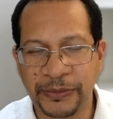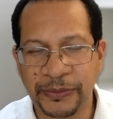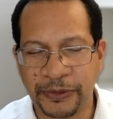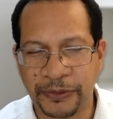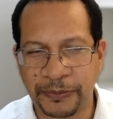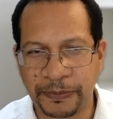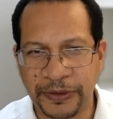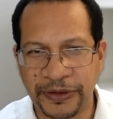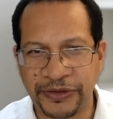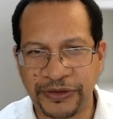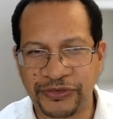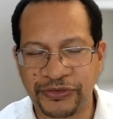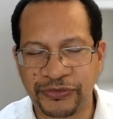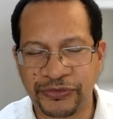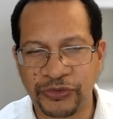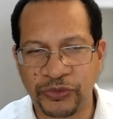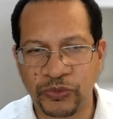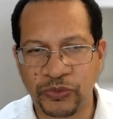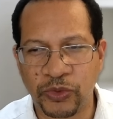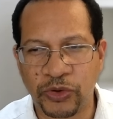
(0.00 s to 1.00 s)
but please,
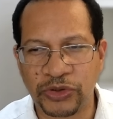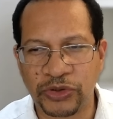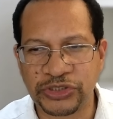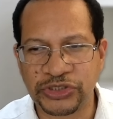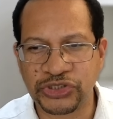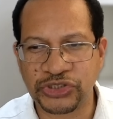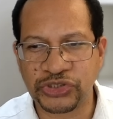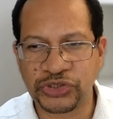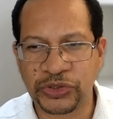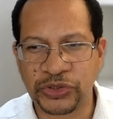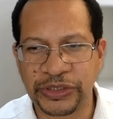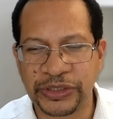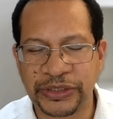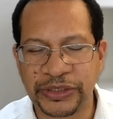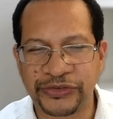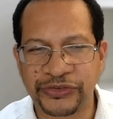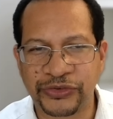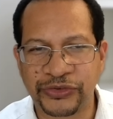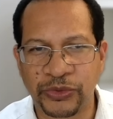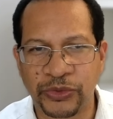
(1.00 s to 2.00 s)
if you want to join
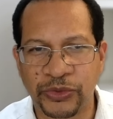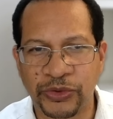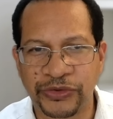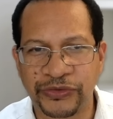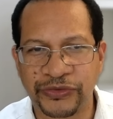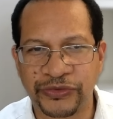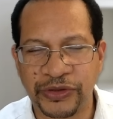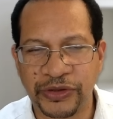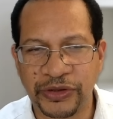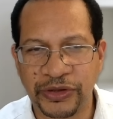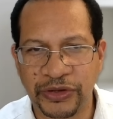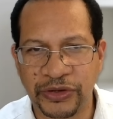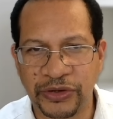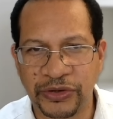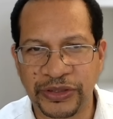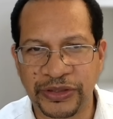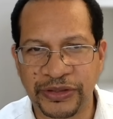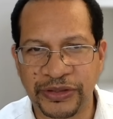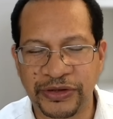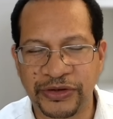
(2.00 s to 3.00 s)
this course,
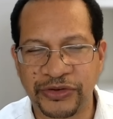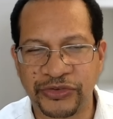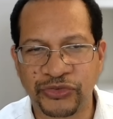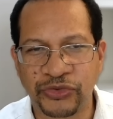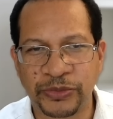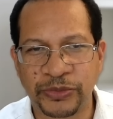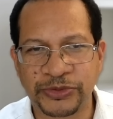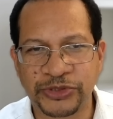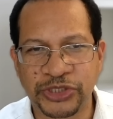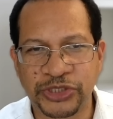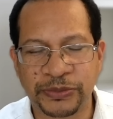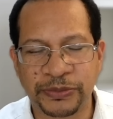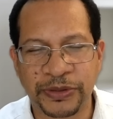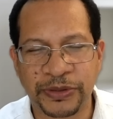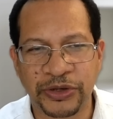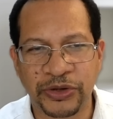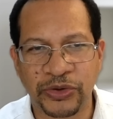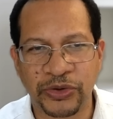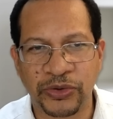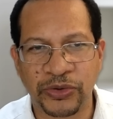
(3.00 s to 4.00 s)
look in the description
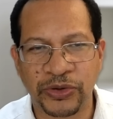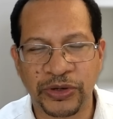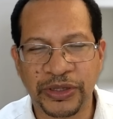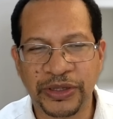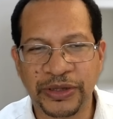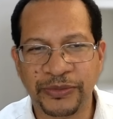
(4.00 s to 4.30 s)
below.